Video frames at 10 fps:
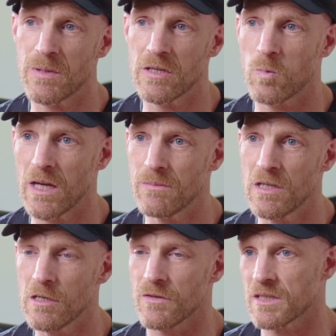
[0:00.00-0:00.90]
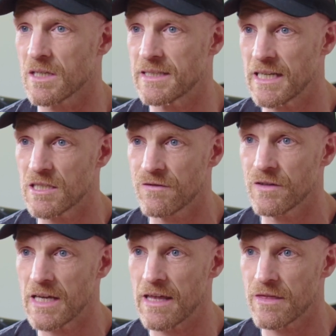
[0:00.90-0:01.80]
because when I'm nervous, I tend to
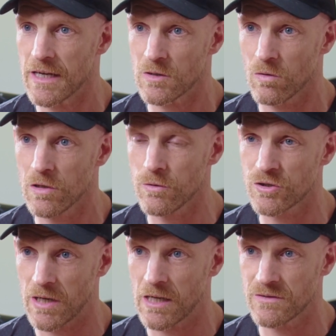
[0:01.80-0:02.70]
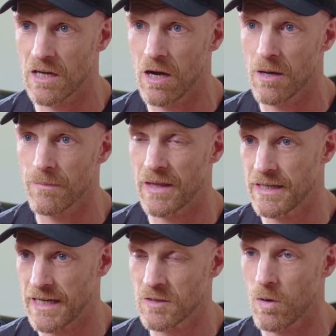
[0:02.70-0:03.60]
forget things or lose track of time,
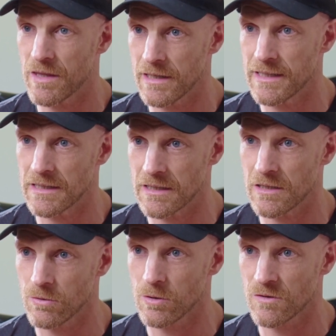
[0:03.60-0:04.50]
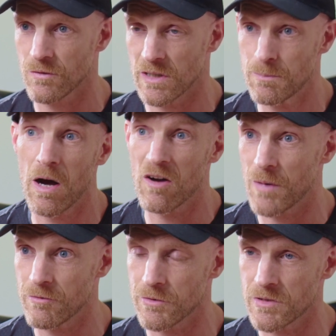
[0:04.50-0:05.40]
and that's why the list is so useful. It's part of
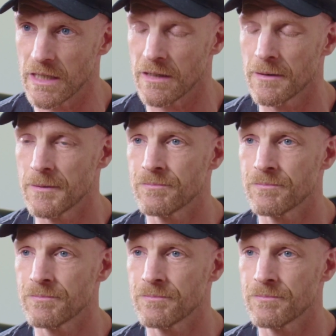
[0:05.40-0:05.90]
my routine.